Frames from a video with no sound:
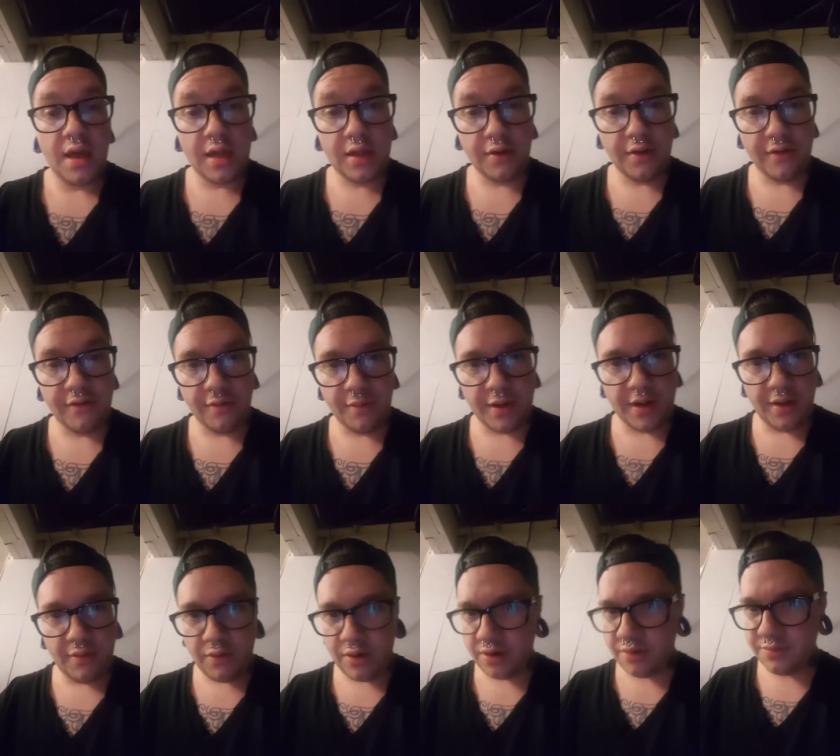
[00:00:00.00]
Hello
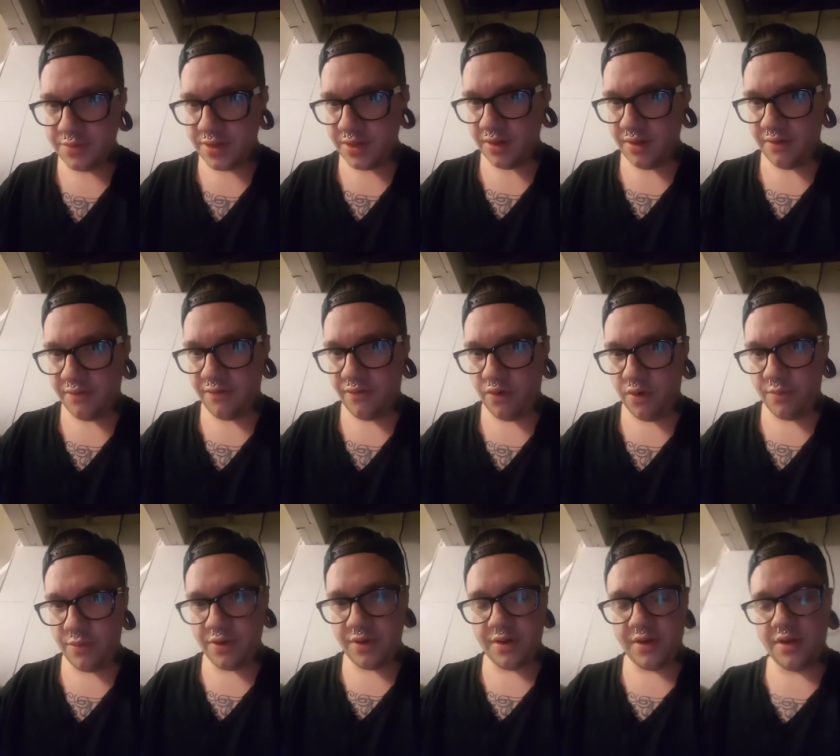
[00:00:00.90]
everybody, welcome to The
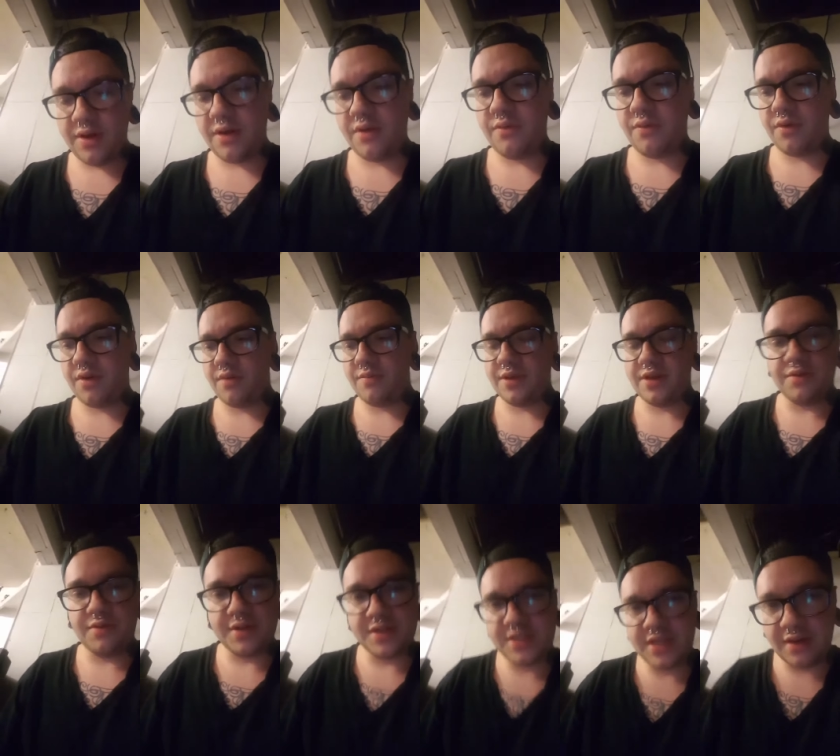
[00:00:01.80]
Informer. Uh, we're going to be
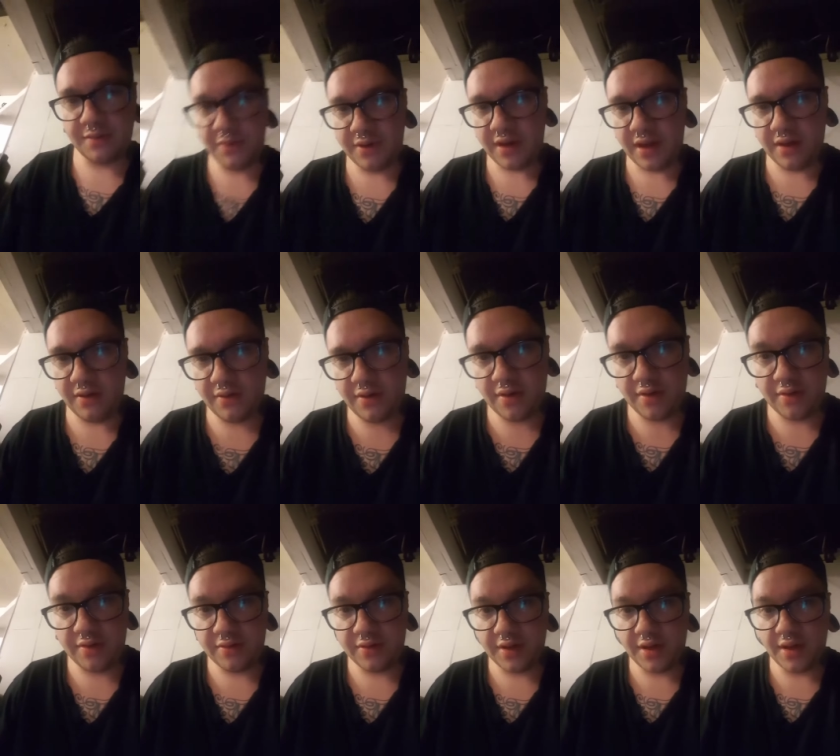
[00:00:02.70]
doing a segment now
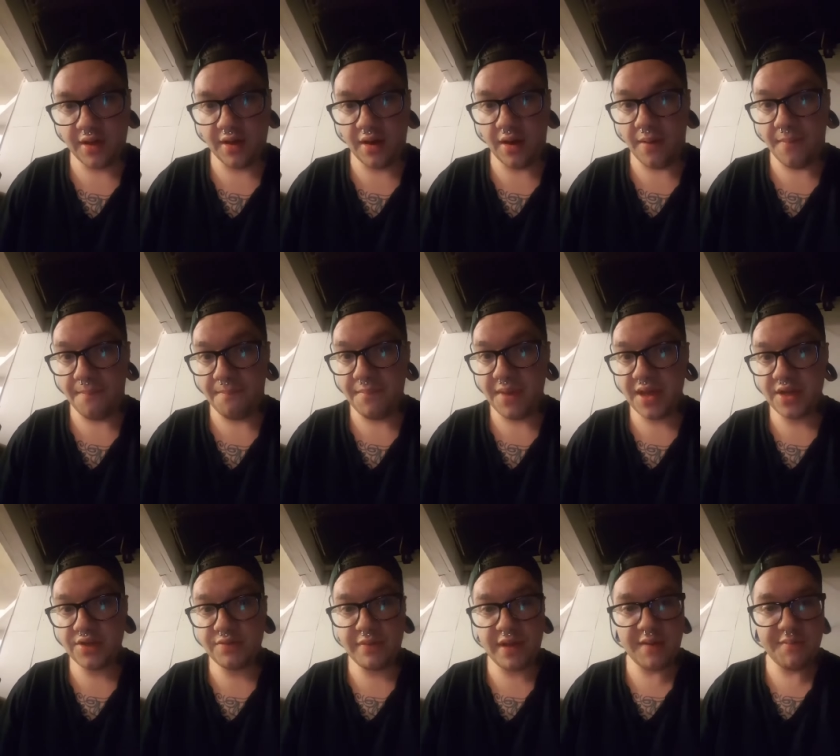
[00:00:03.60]
called uh,
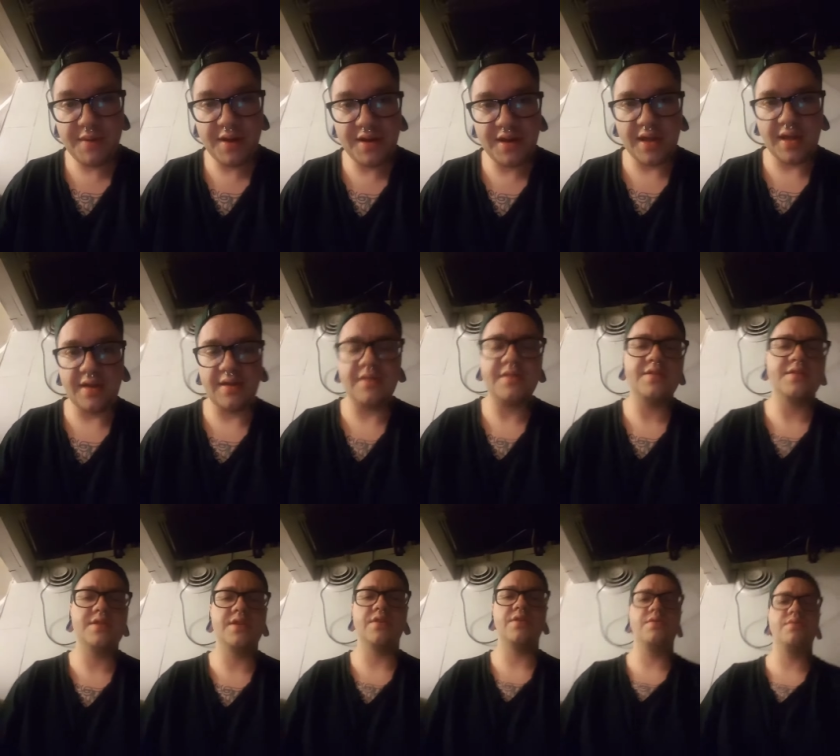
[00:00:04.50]
Mage Meta Monday.
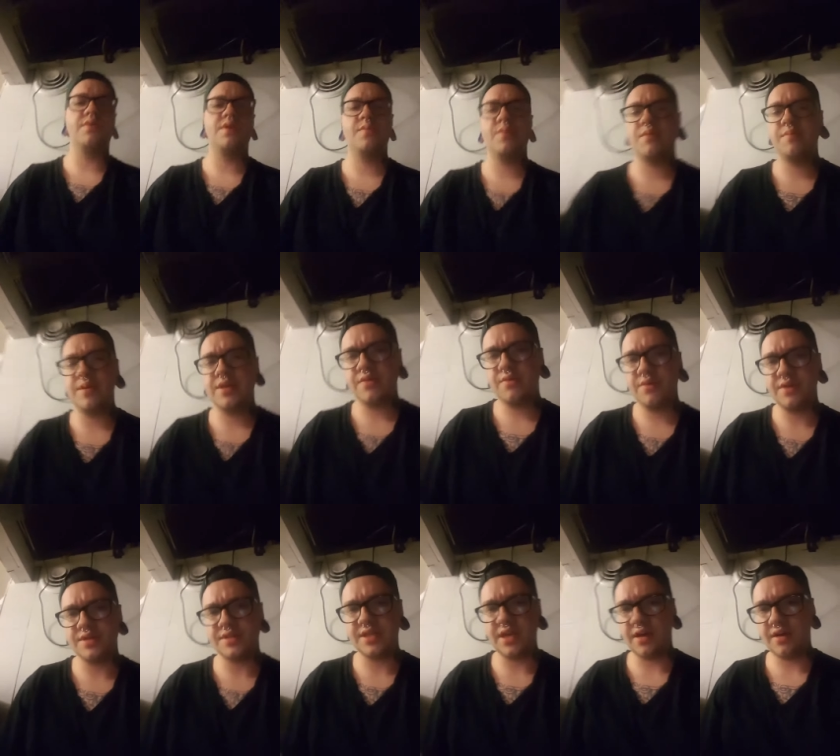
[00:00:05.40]
So what I'm going to be
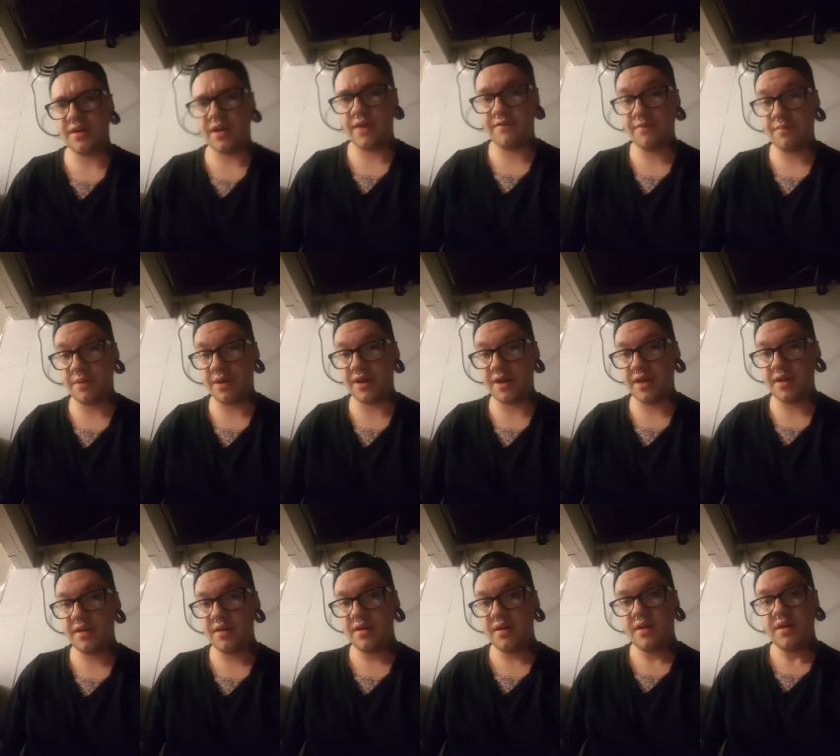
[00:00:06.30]
doing is uh, every
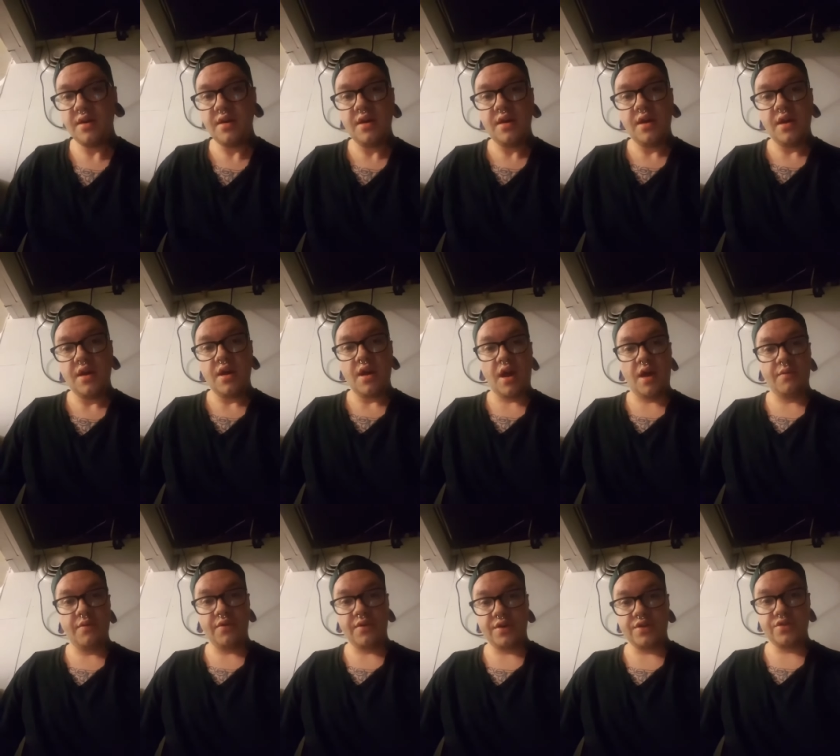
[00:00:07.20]
Monday,
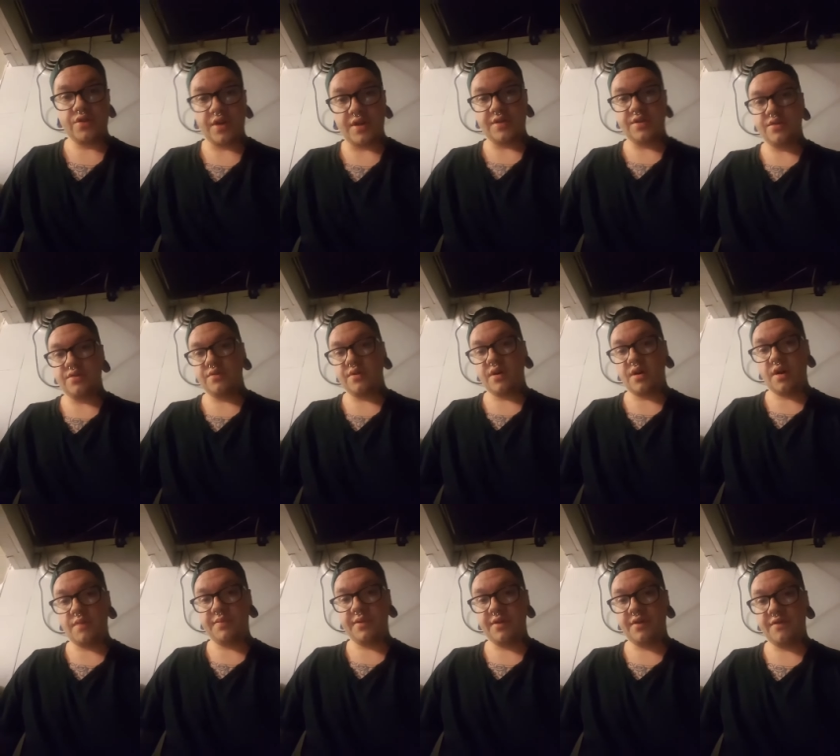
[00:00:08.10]
I'm going to try to
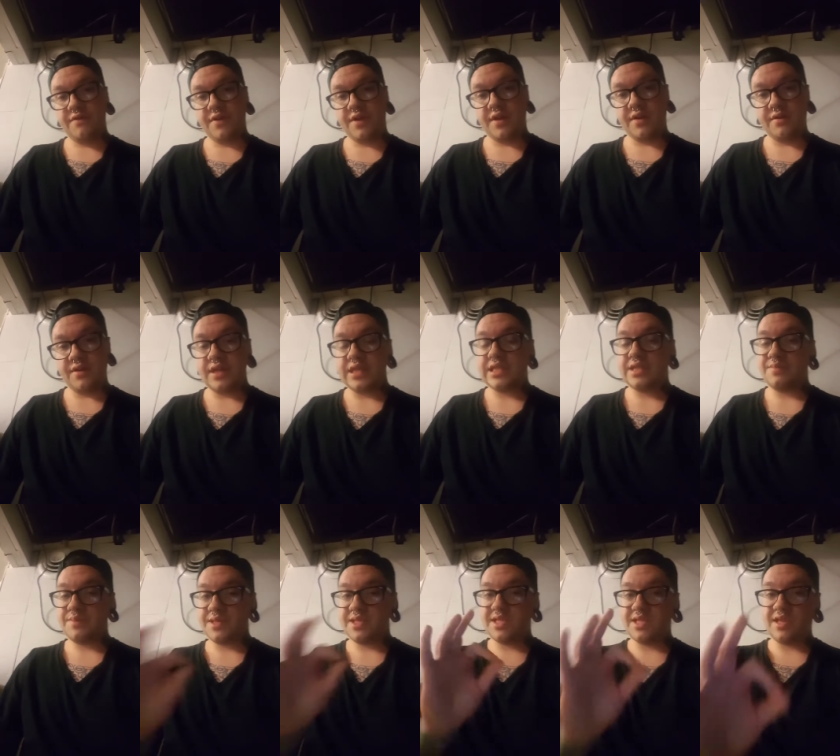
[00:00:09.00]
uh, upload a video that's
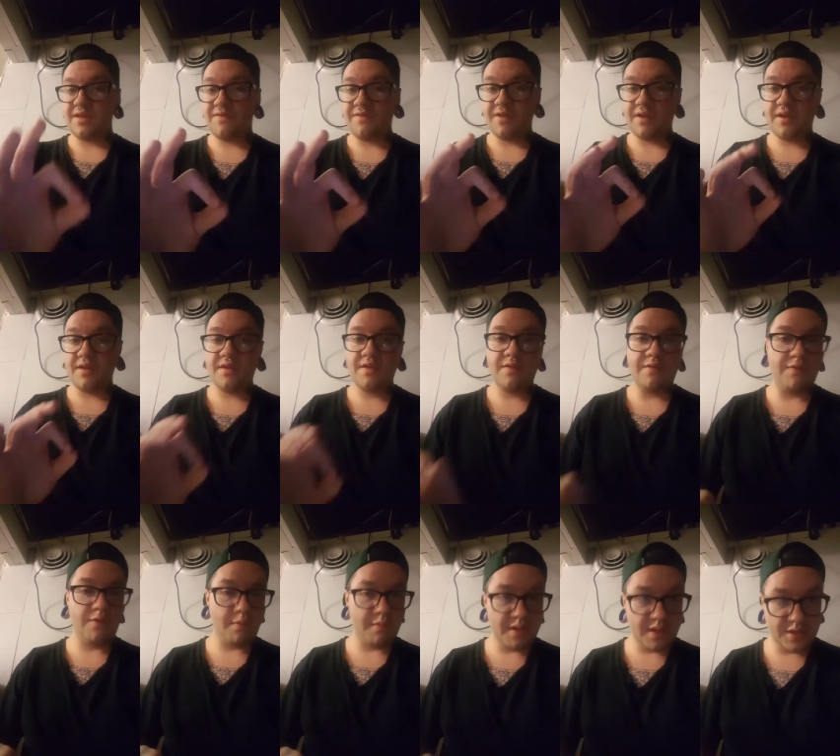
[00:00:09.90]
specific
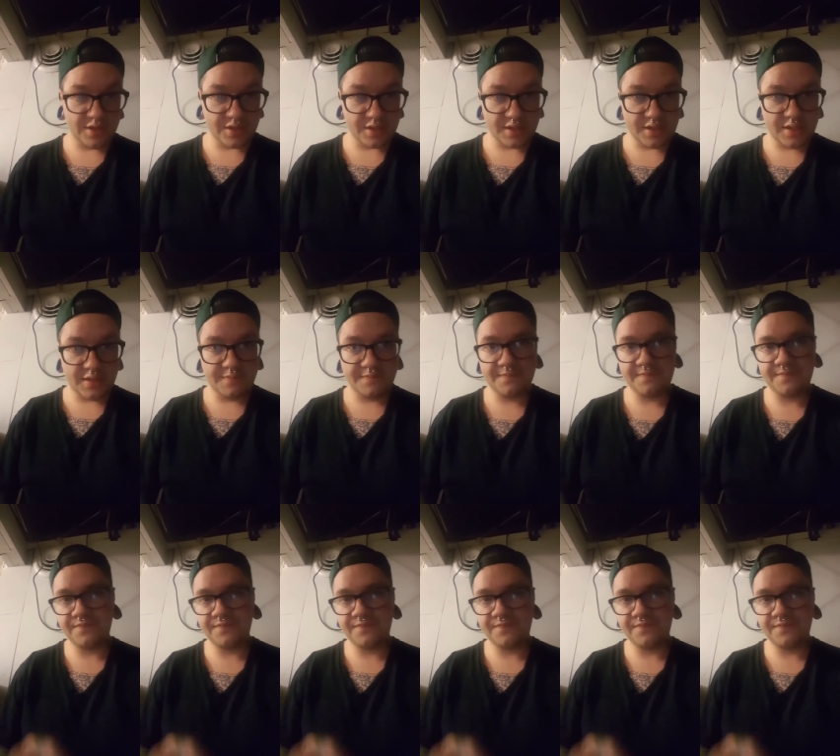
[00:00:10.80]
for mages.